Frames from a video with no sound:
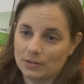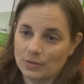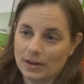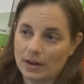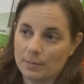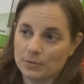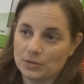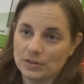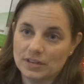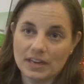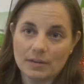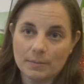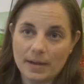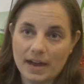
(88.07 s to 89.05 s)
great opportunity
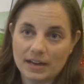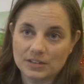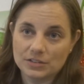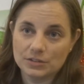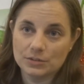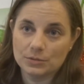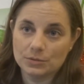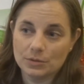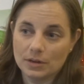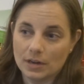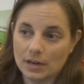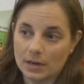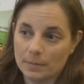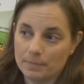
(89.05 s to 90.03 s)
to give back to
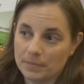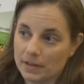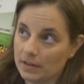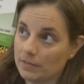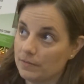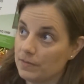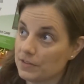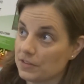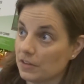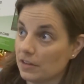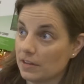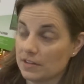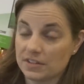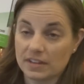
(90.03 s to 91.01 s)
um, a
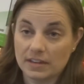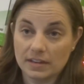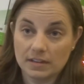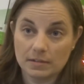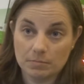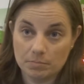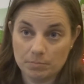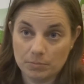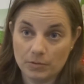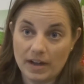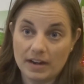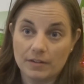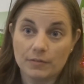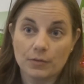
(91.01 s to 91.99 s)
facility that's
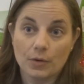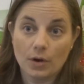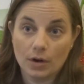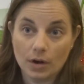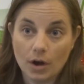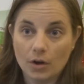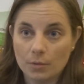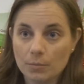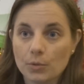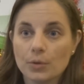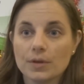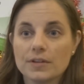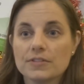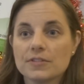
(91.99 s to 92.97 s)
provided for our, our
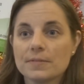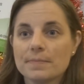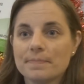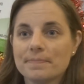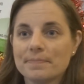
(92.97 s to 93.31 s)
employees.